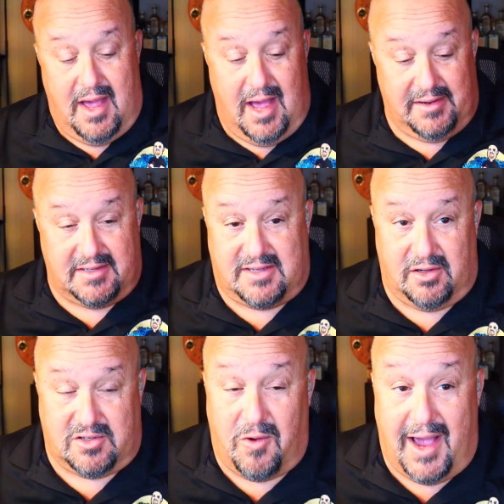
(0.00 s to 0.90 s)

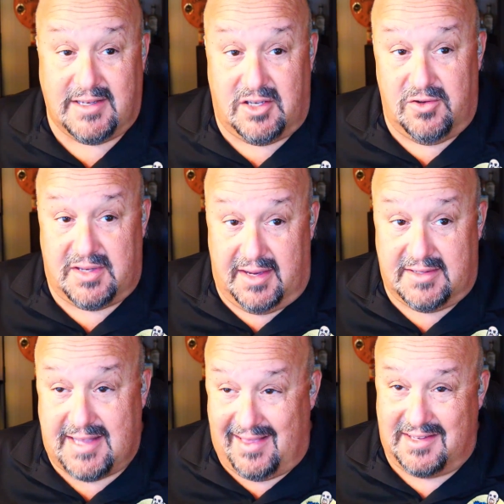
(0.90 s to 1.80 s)
distilled twice using
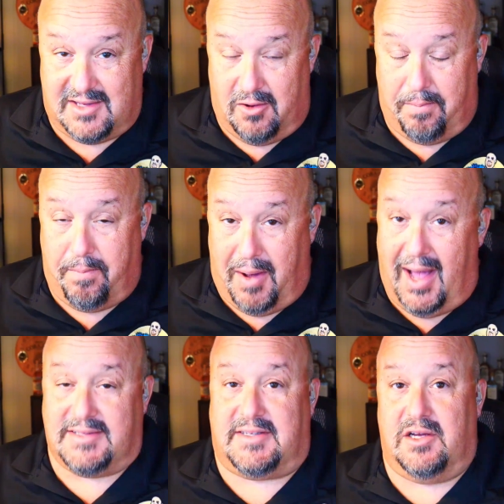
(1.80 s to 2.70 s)
stainless steel
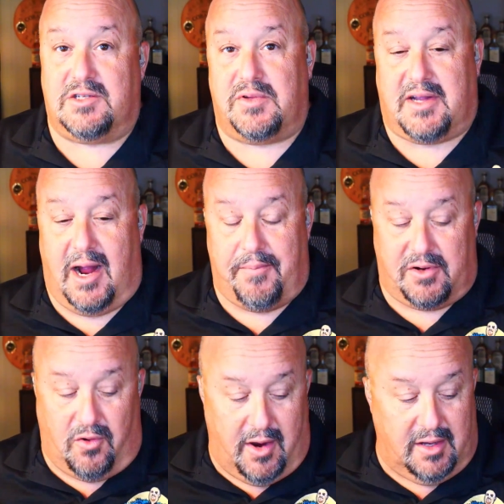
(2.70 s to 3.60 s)
pot stills with copper
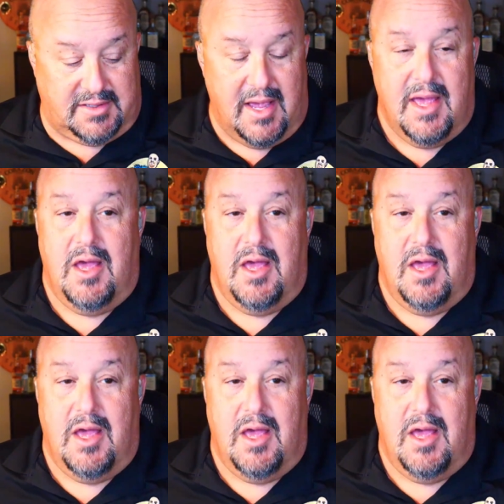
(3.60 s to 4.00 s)
coils.